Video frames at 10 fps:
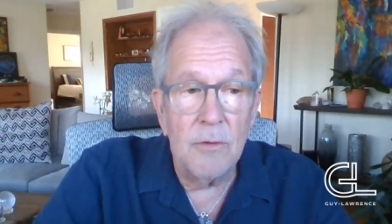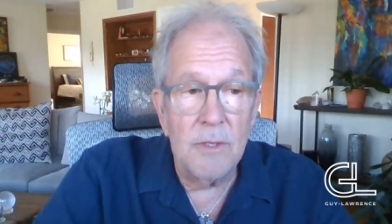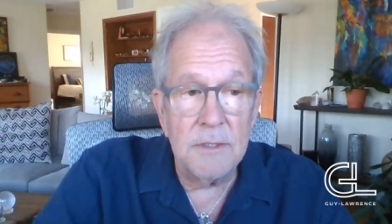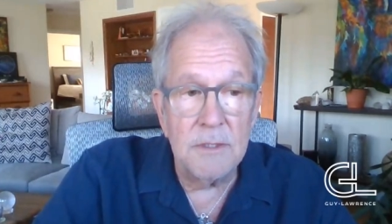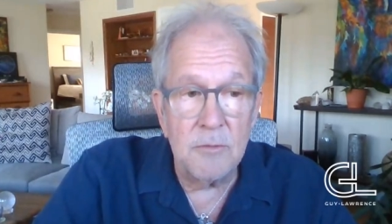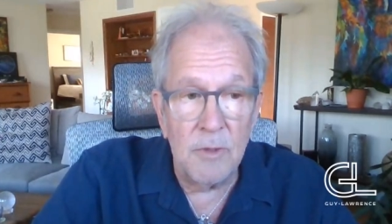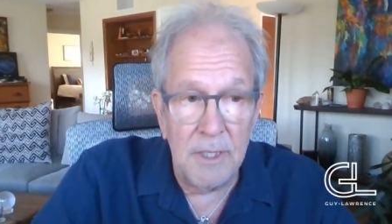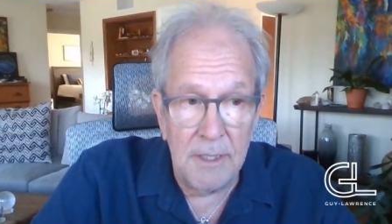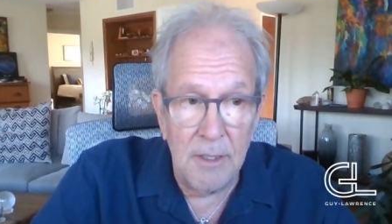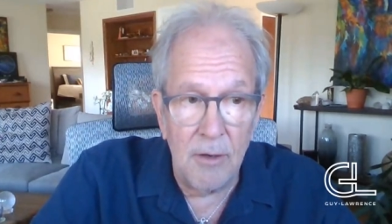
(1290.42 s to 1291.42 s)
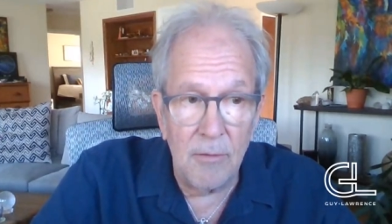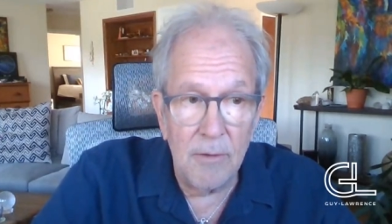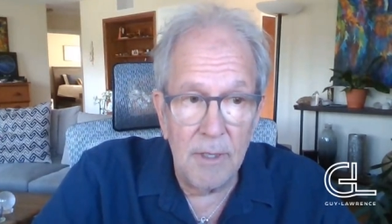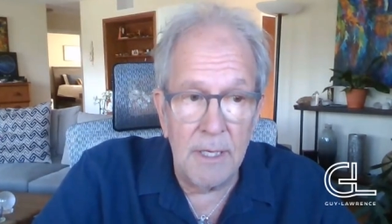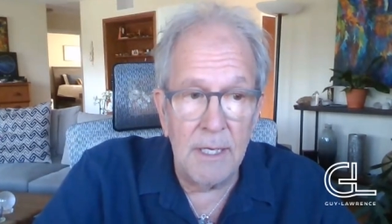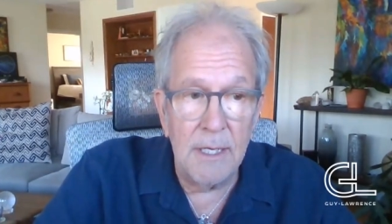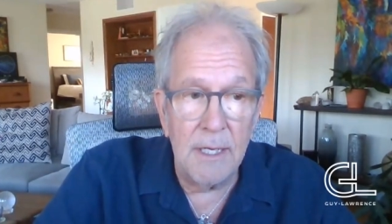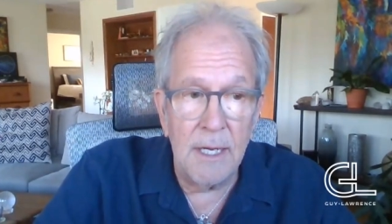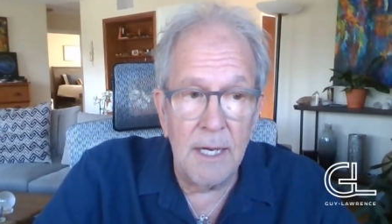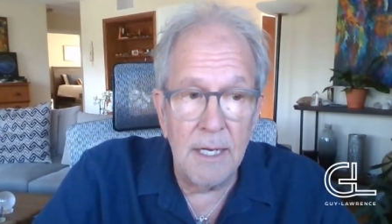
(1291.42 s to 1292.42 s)
this is what I know, and
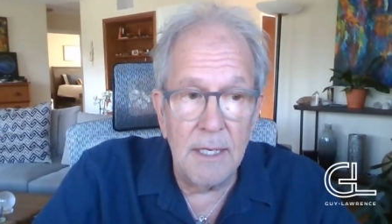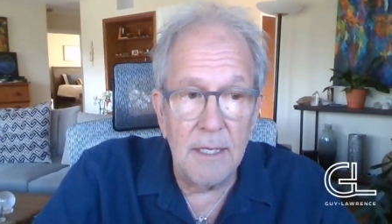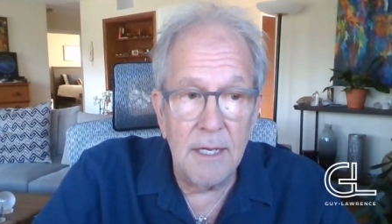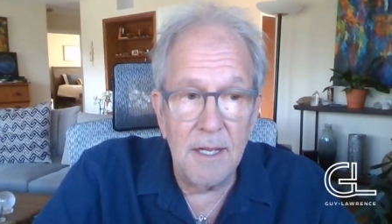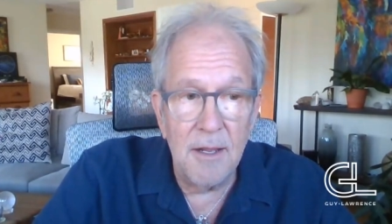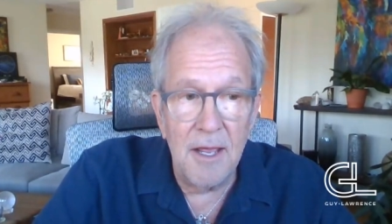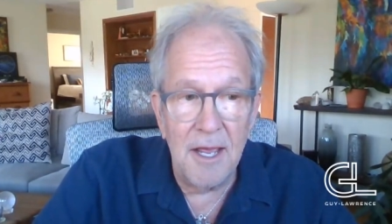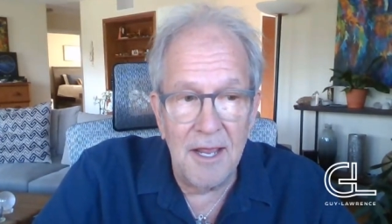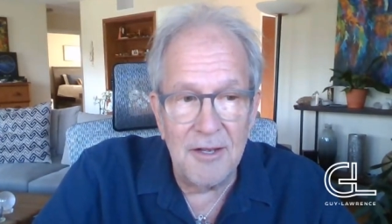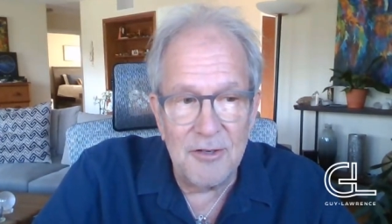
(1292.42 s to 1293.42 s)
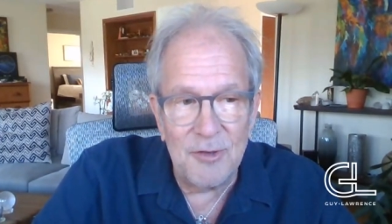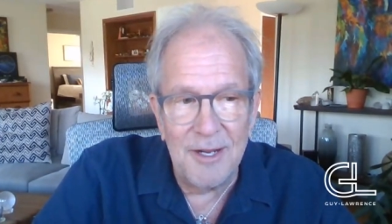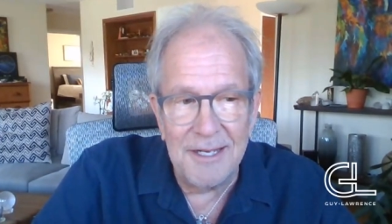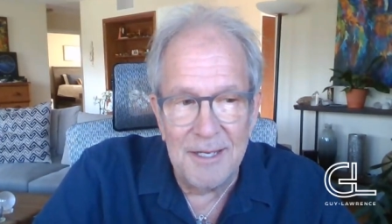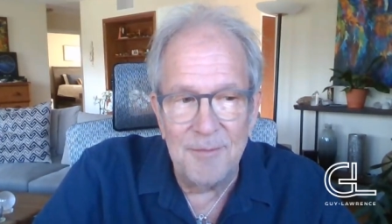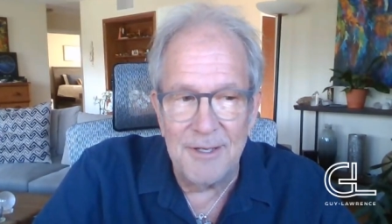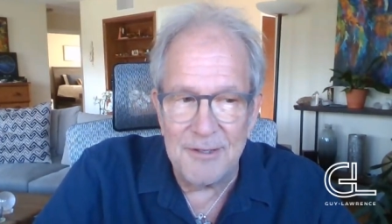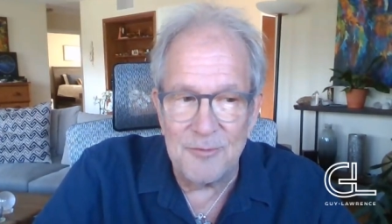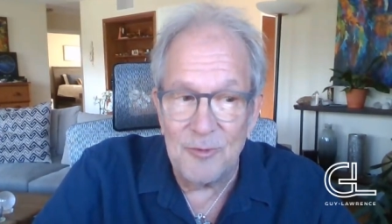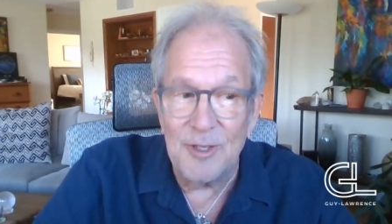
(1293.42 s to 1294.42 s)
I try to keep
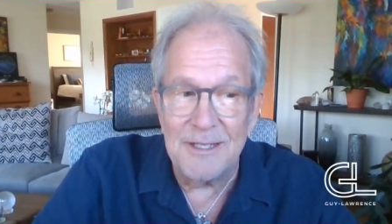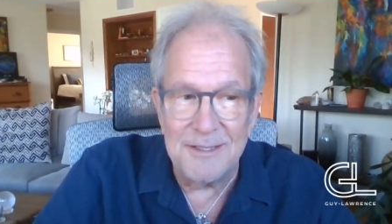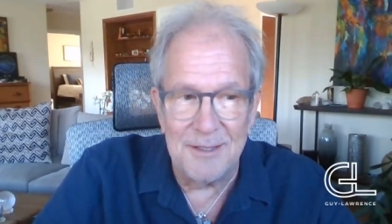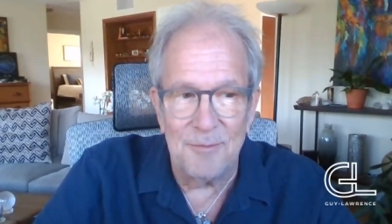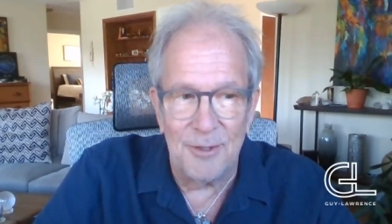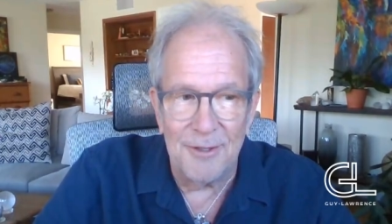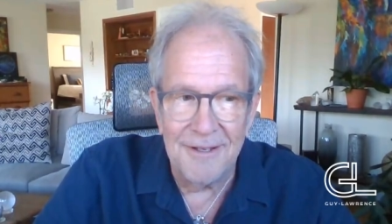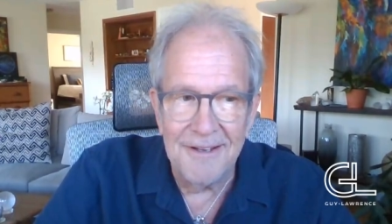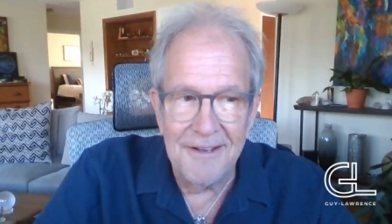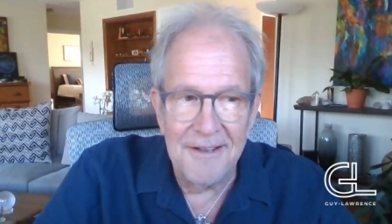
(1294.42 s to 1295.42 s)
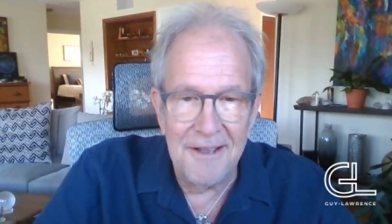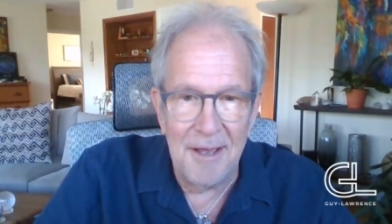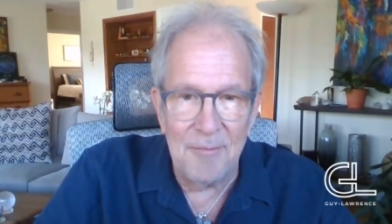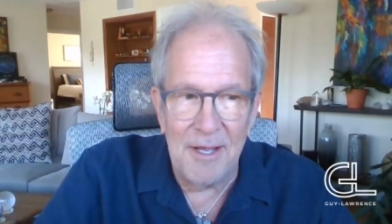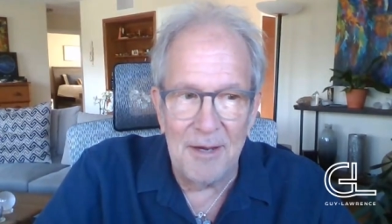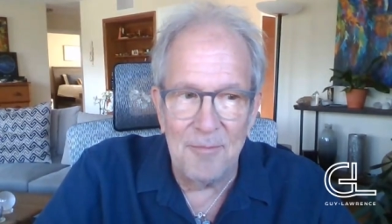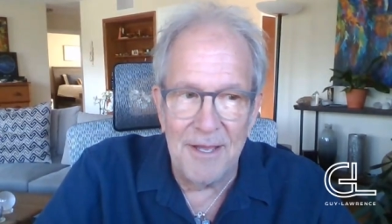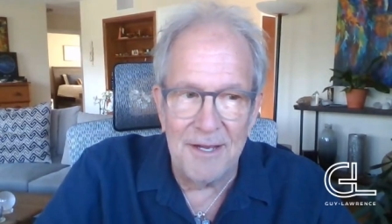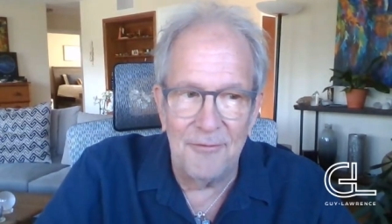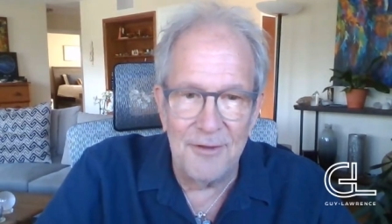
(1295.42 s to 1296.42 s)
things really simple. I'm not a
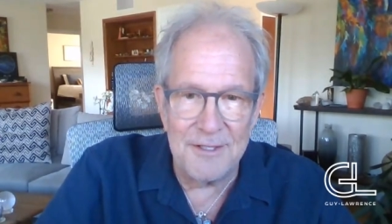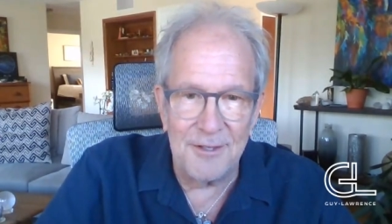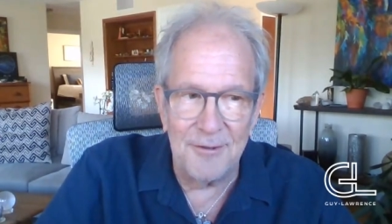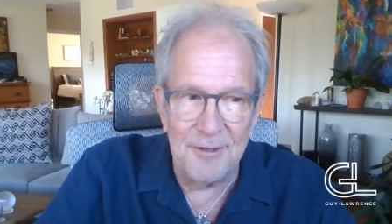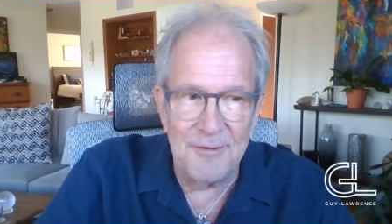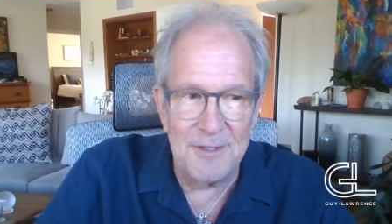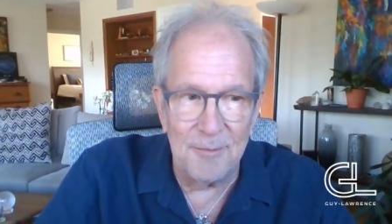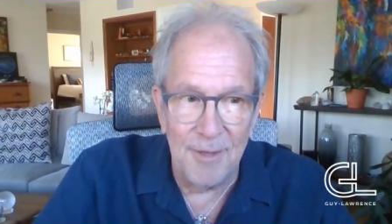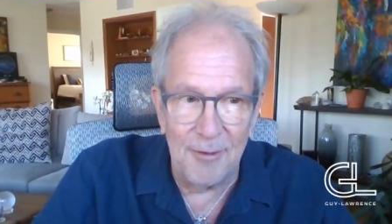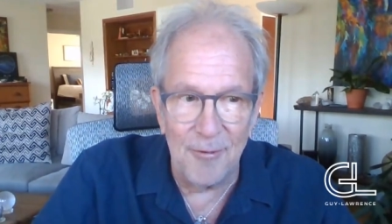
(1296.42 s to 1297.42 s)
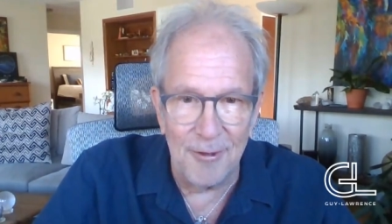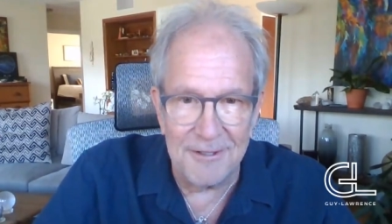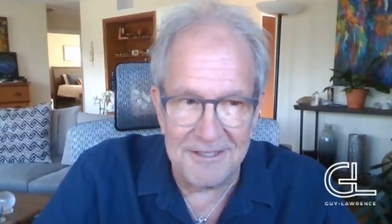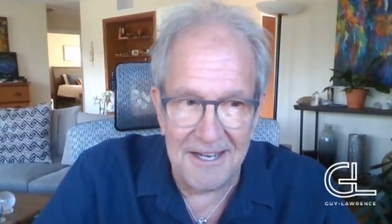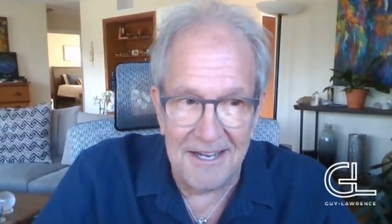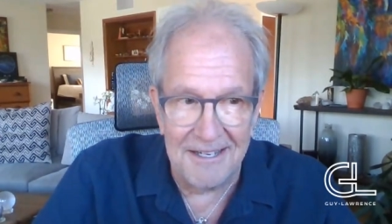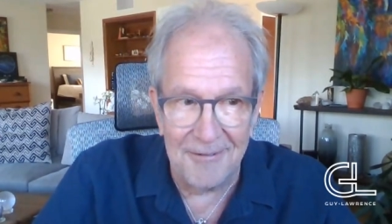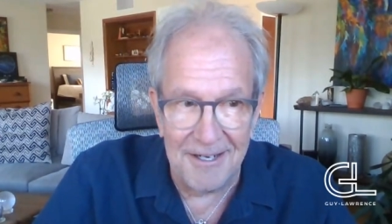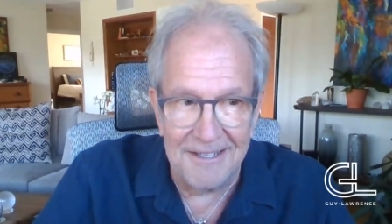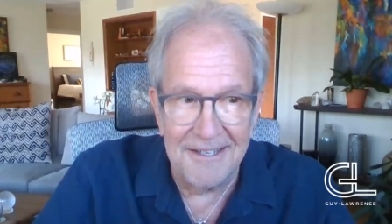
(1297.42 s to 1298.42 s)
metaphysical using big words guy,
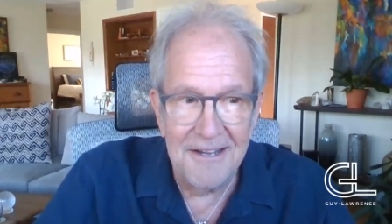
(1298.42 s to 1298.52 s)
right?